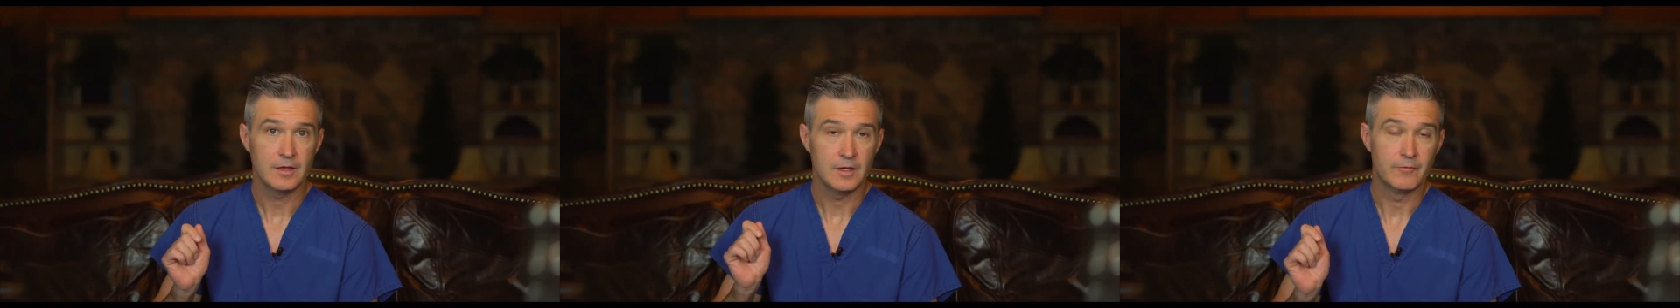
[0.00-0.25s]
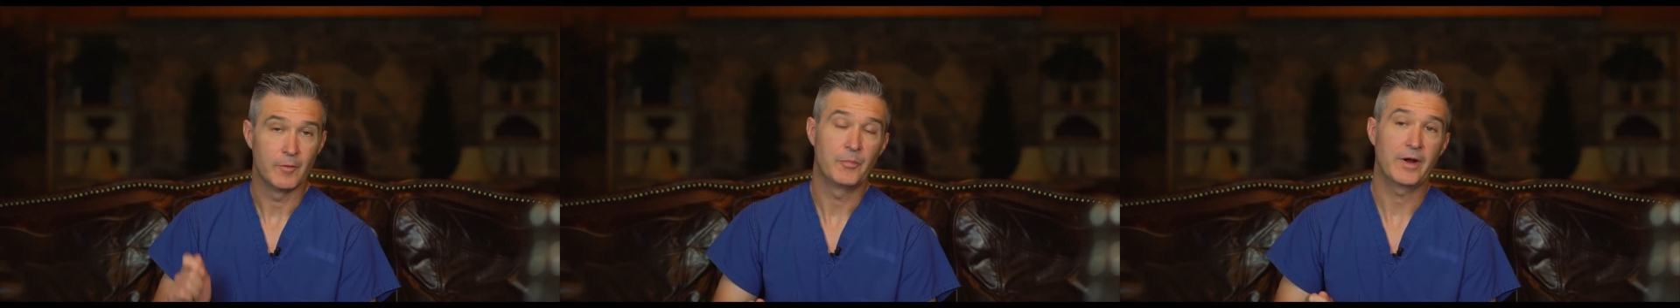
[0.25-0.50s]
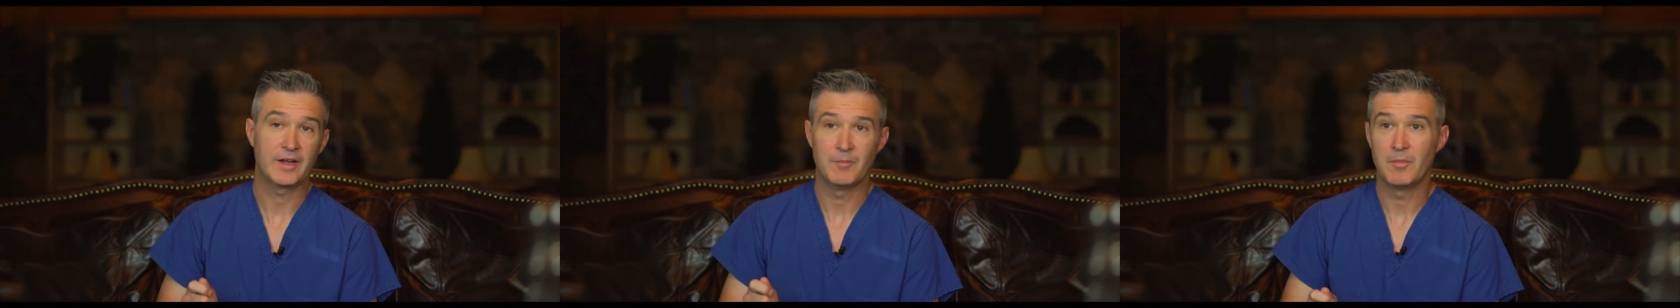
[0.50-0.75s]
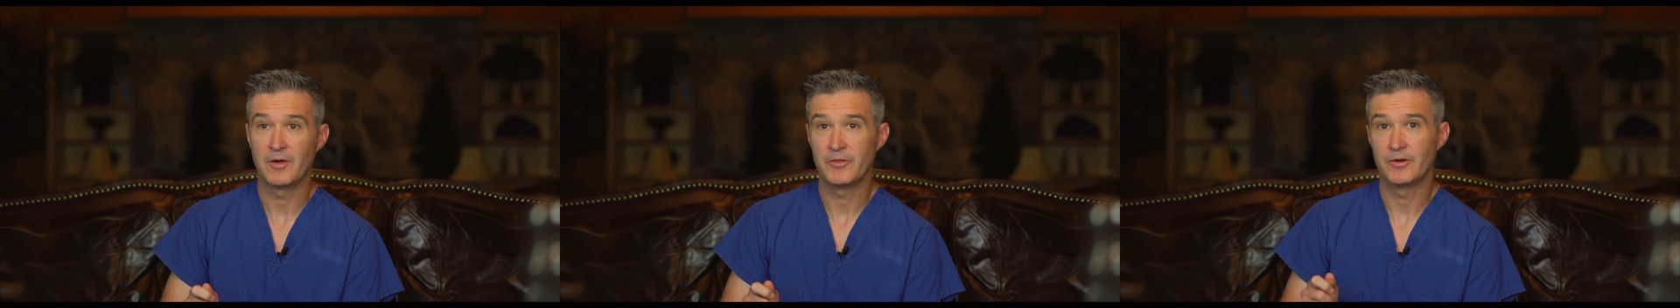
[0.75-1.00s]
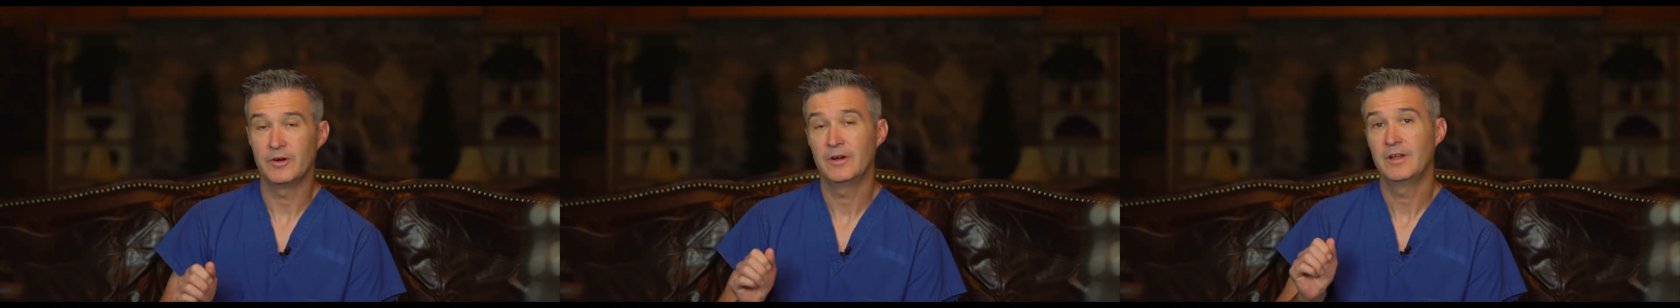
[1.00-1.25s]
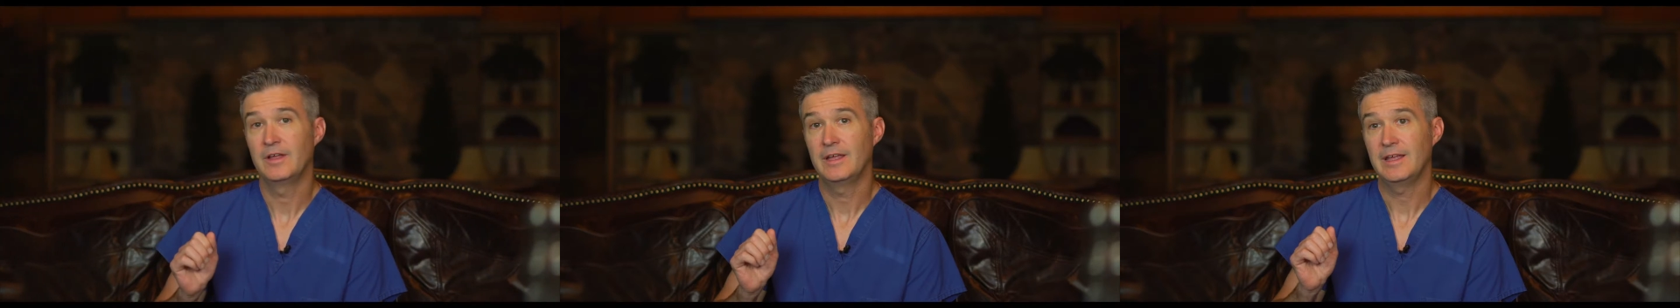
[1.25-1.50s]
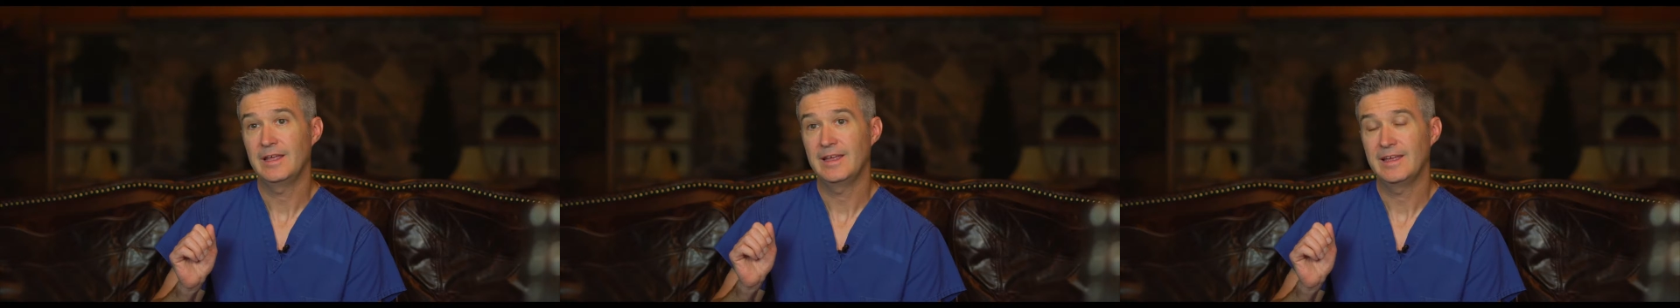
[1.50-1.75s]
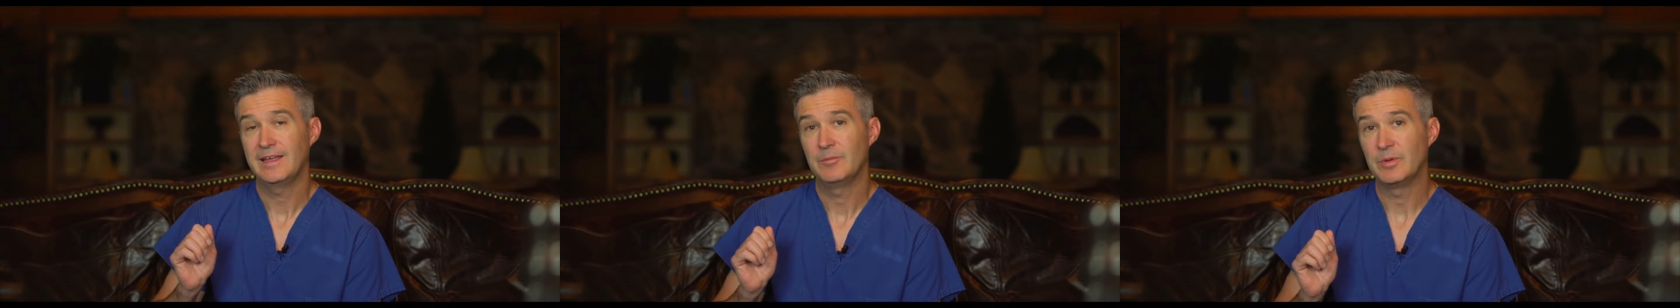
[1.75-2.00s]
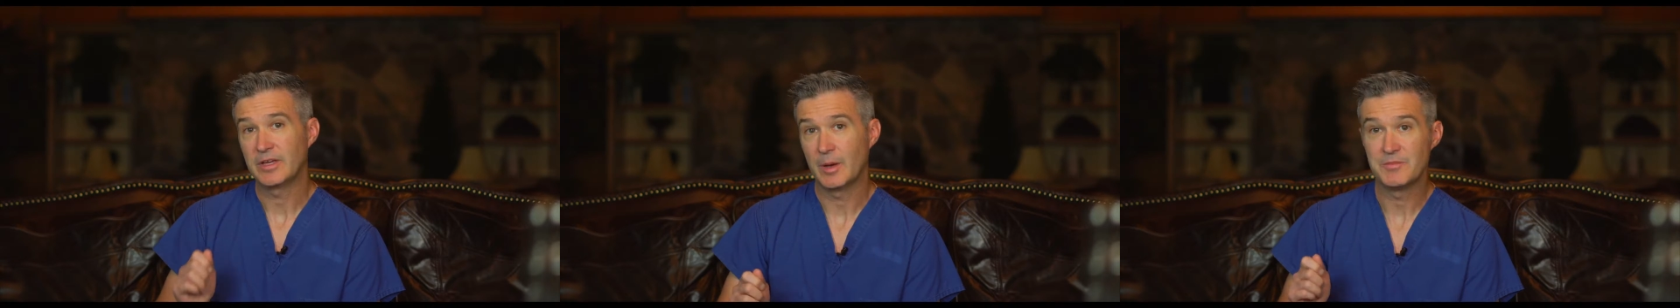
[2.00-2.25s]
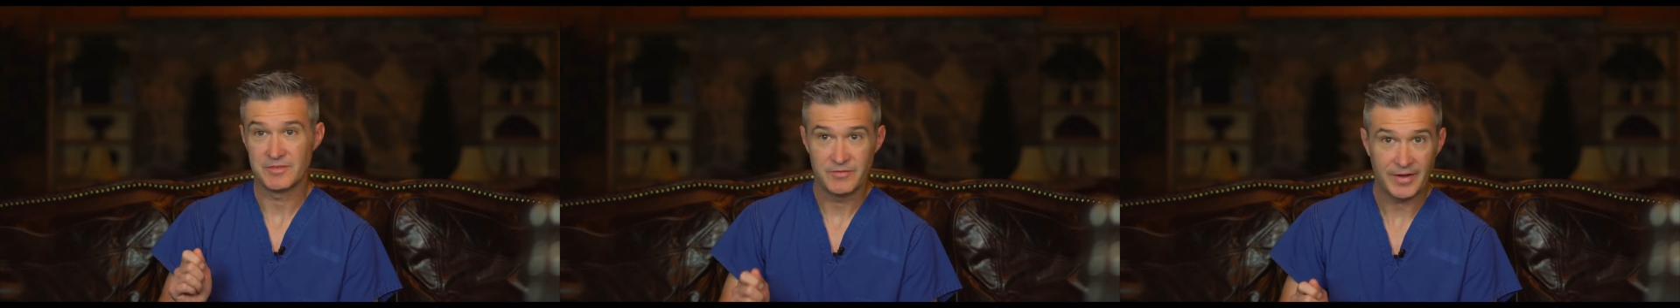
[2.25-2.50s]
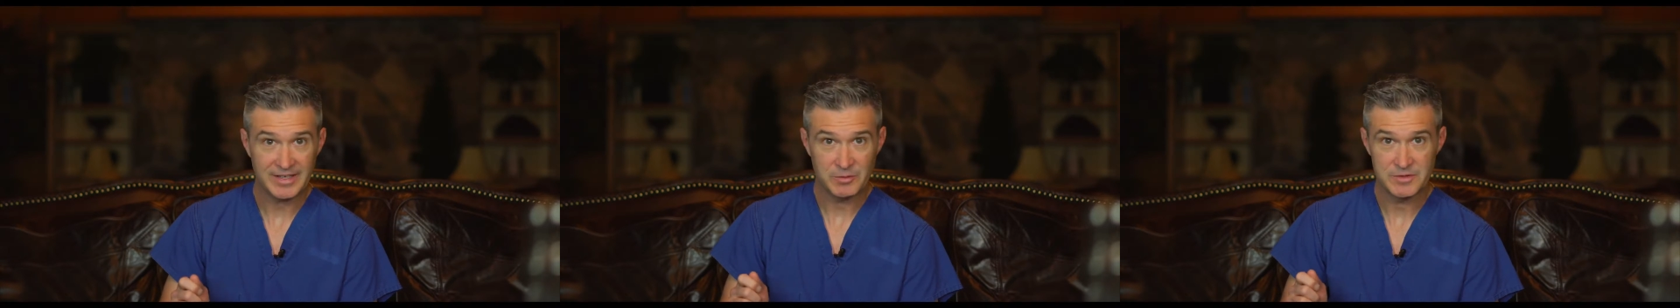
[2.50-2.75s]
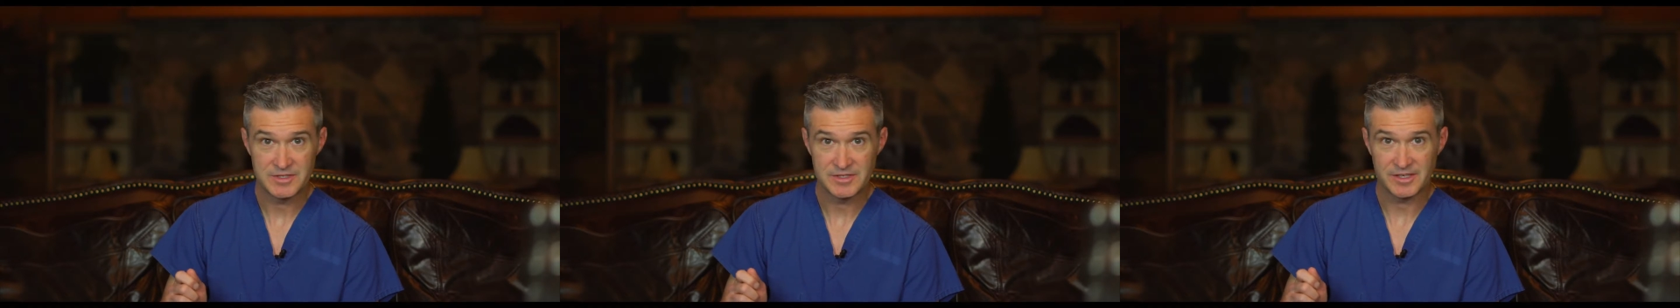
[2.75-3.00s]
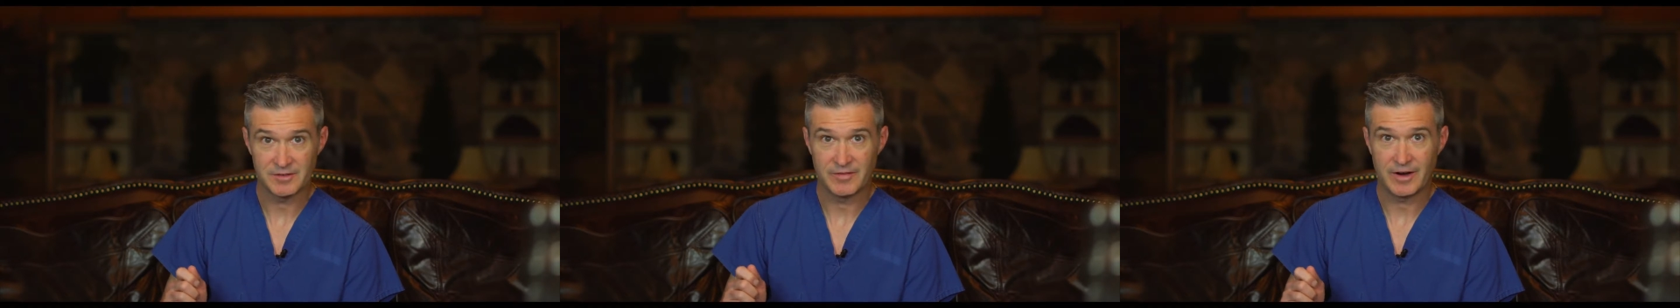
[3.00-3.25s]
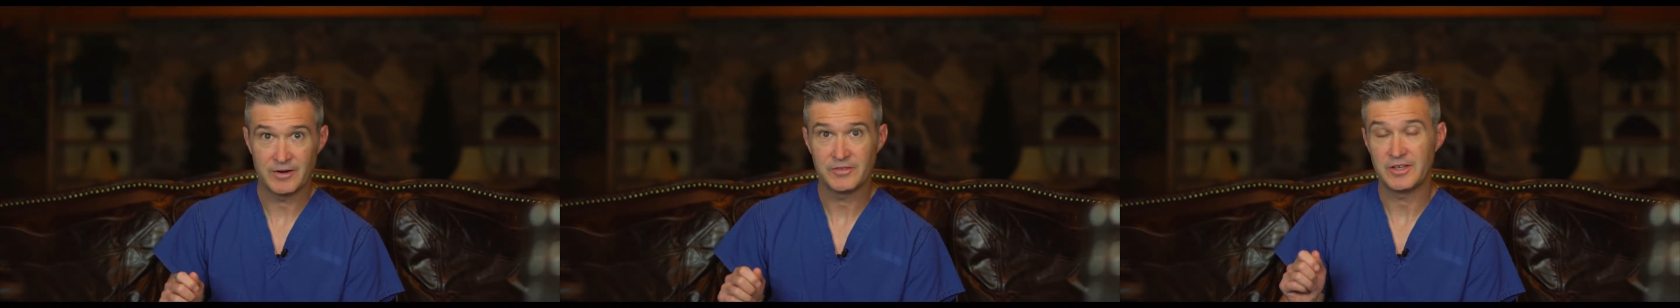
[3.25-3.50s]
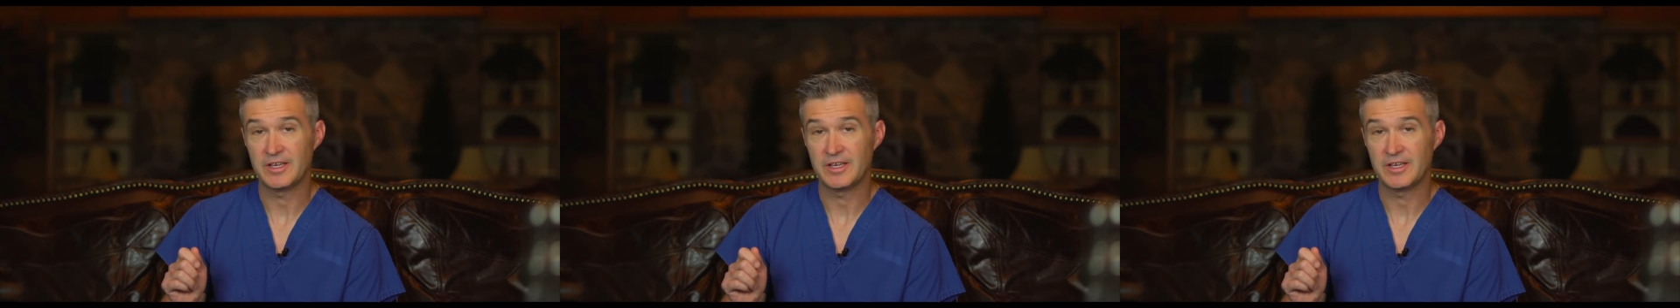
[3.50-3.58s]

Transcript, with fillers: If a pregnant mother becomes infected with the Zika virus,